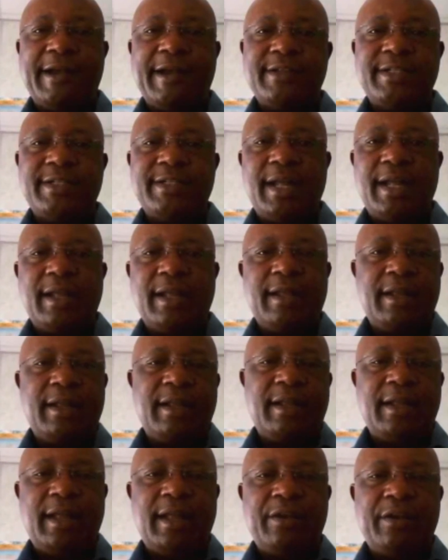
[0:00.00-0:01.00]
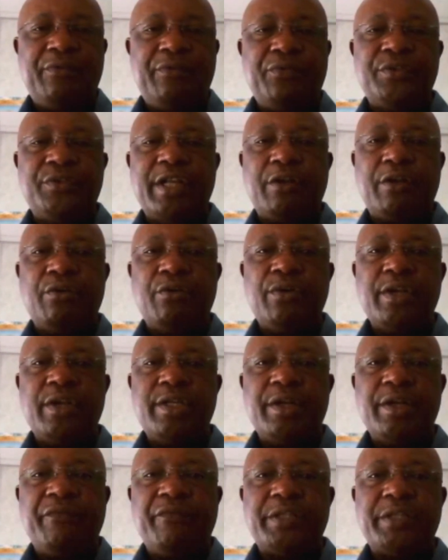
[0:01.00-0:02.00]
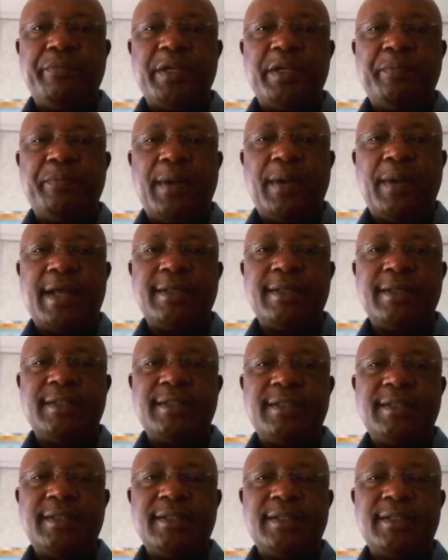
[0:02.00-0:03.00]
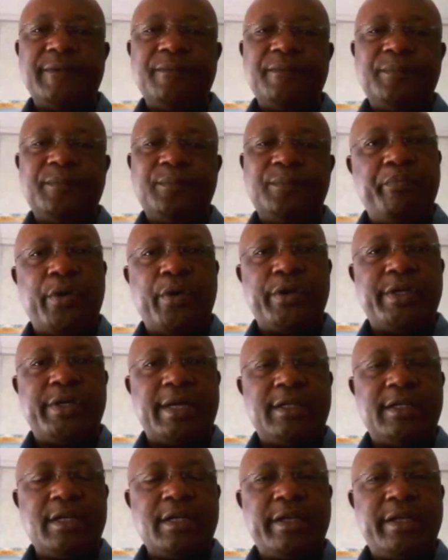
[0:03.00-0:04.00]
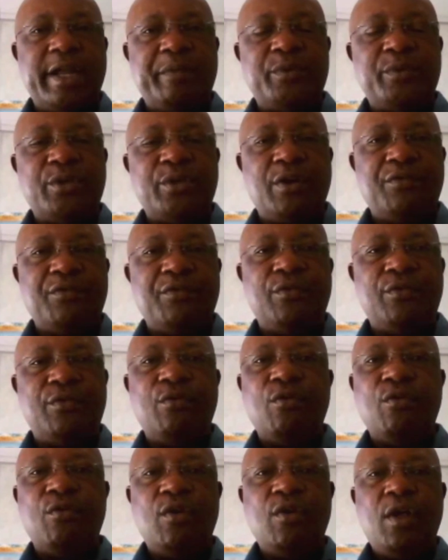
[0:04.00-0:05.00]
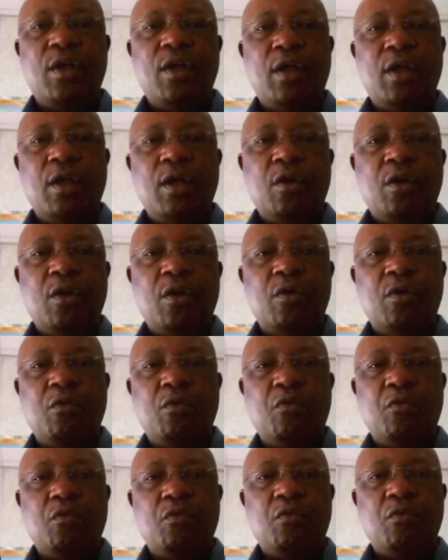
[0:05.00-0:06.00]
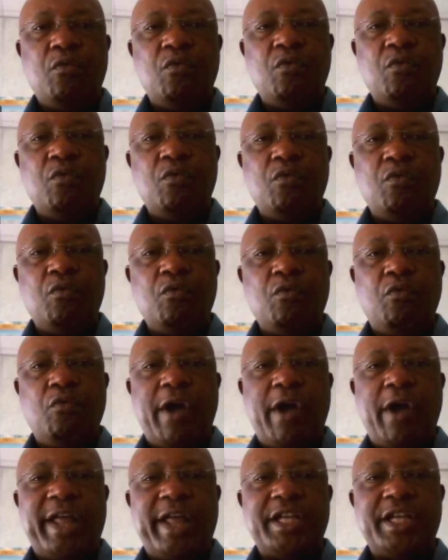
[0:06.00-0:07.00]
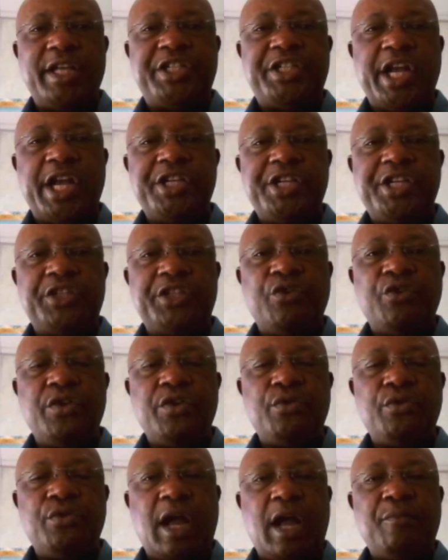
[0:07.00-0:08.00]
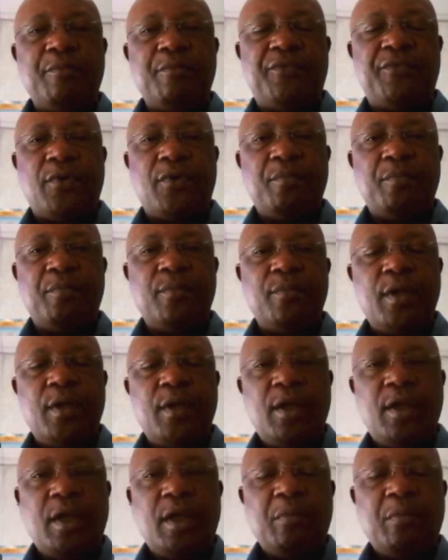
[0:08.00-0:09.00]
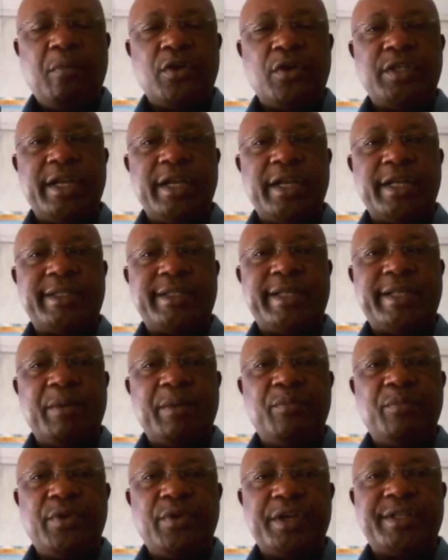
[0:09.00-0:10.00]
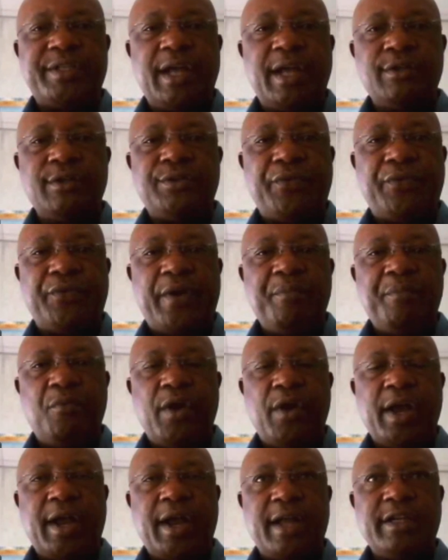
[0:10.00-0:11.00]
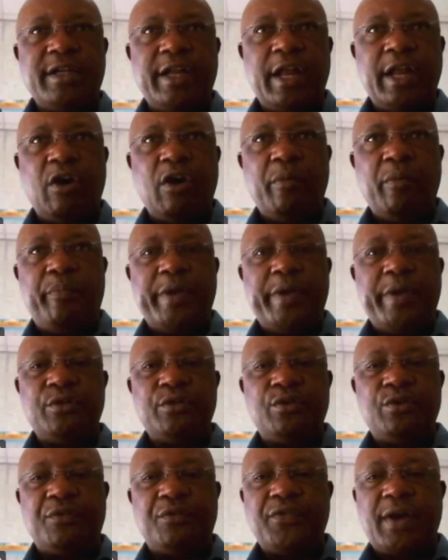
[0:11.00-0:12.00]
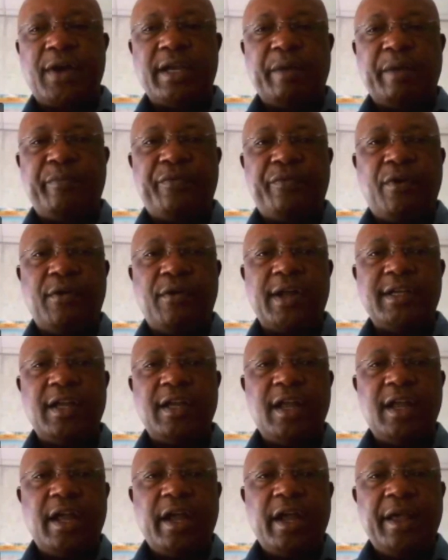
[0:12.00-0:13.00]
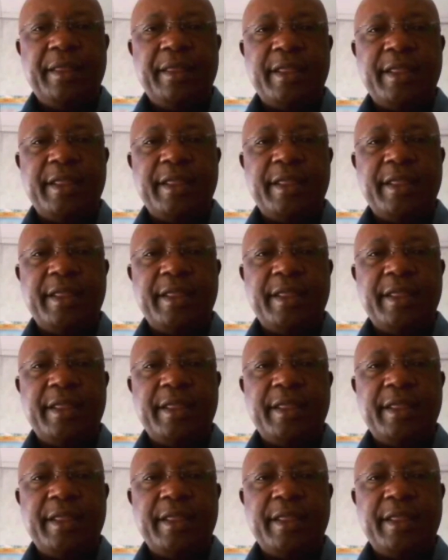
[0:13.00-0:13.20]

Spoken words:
Agriculture and Food Security Investment Plan. Maybe let me also give you a third one, where the change is going to come from. Because in the same results framework and in the whole pursuit of CAADP Forward,